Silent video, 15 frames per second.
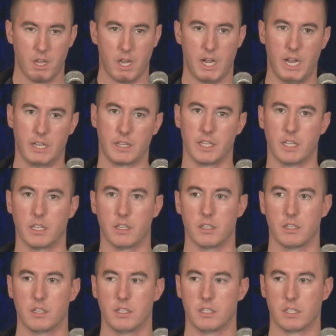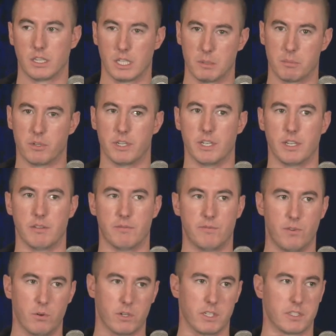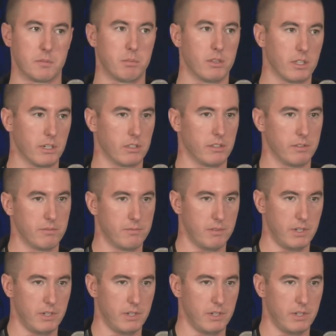highly deliberate and focused politically